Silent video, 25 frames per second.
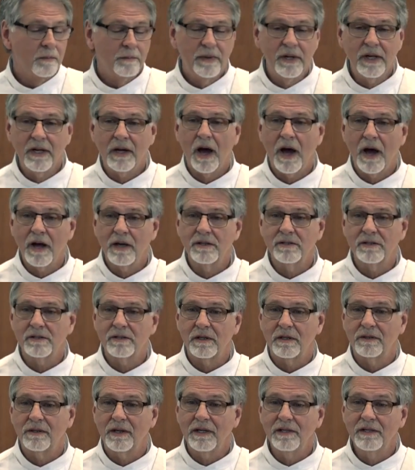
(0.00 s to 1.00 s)

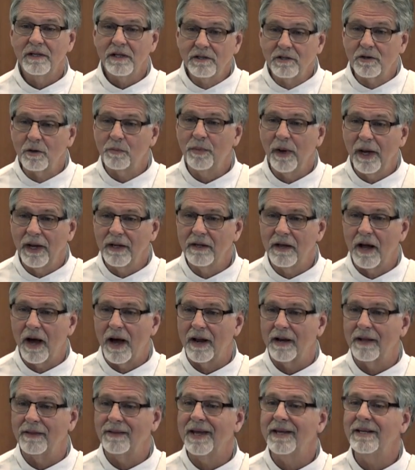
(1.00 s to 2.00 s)
because they disobeyed
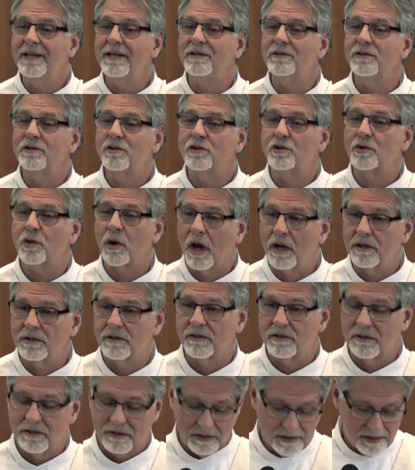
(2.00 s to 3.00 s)
God and they didn't
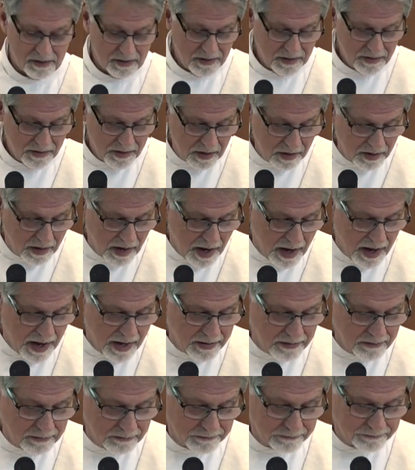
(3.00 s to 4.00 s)
trust their
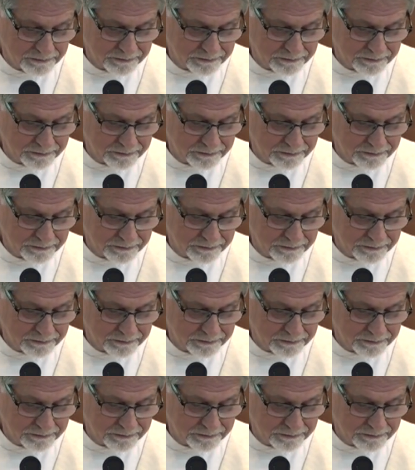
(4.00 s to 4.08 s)
God.